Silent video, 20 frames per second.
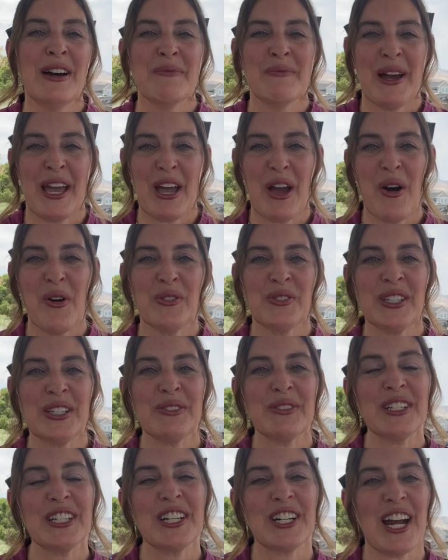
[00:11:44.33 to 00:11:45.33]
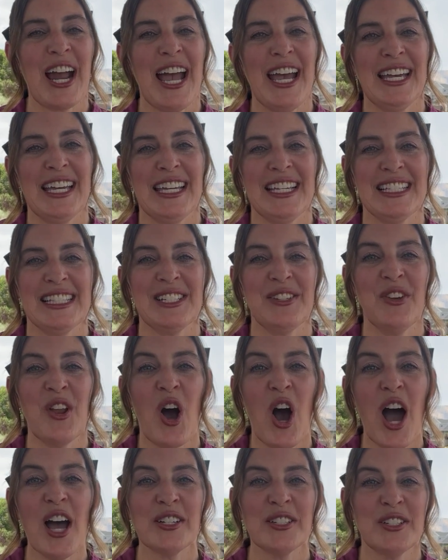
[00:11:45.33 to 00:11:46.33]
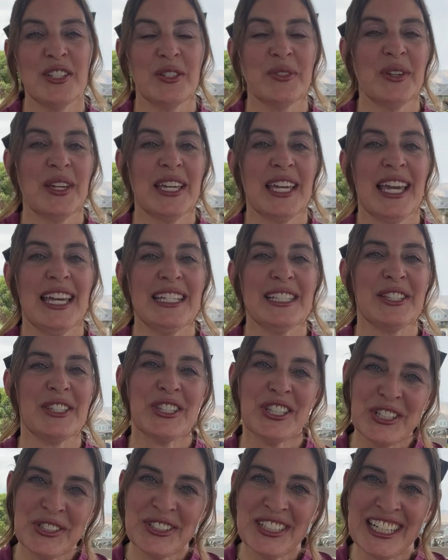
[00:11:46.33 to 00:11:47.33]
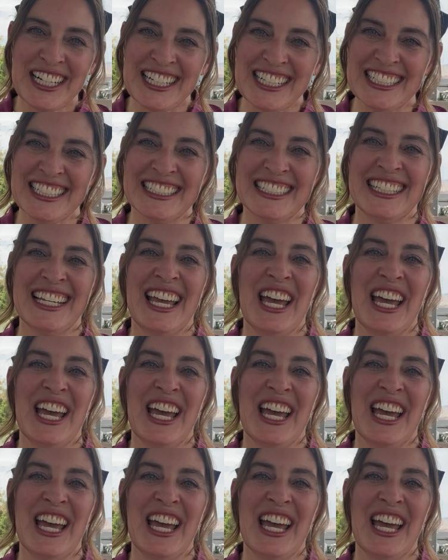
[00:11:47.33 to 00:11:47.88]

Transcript: My only regret is not doing it sooner."